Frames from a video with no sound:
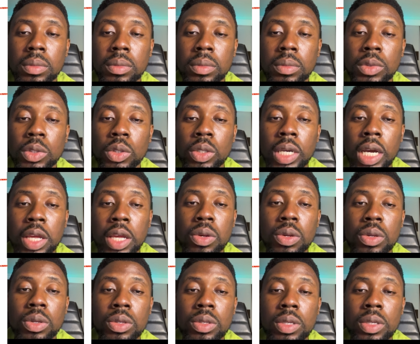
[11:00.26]
You can
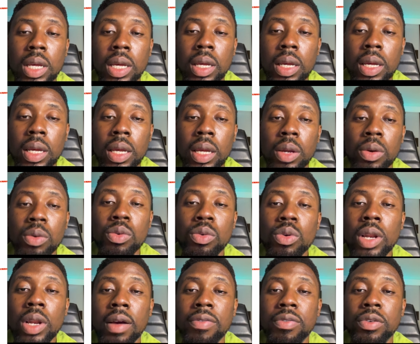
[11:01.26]
use a
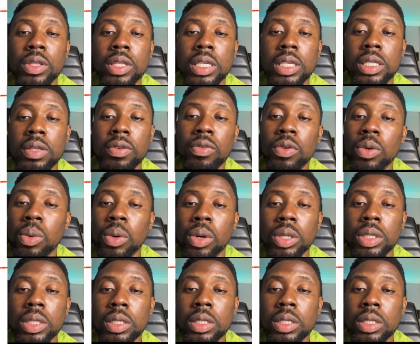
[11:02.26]
ruler for this if you want. It's